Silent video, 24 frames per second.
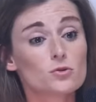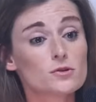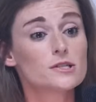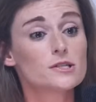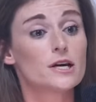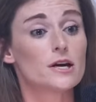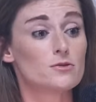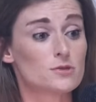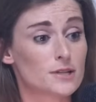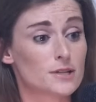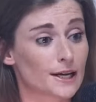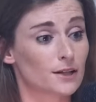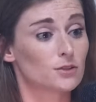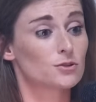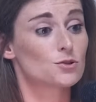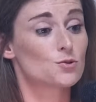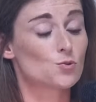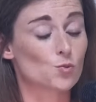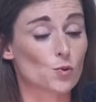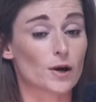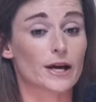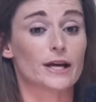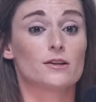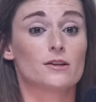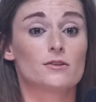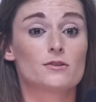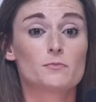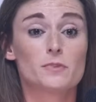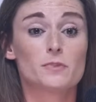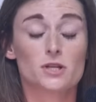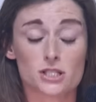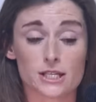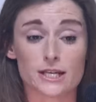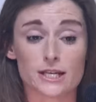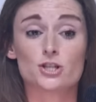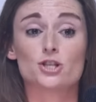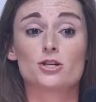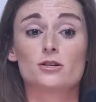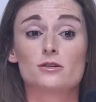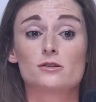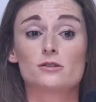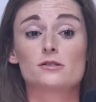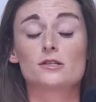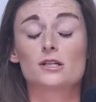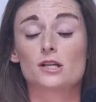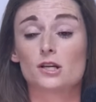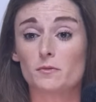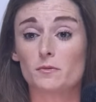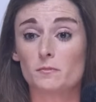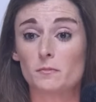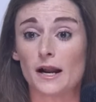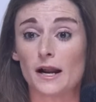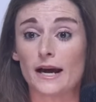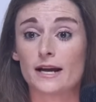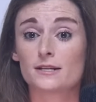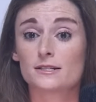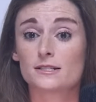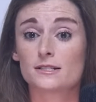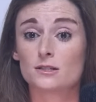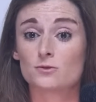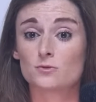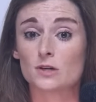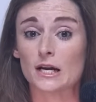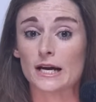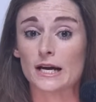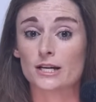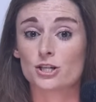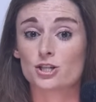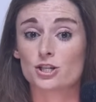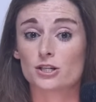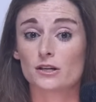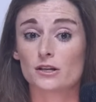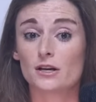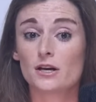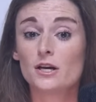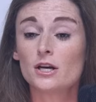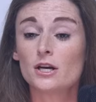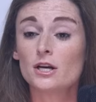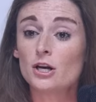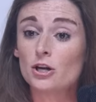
also dealt with petitions and complaints in relation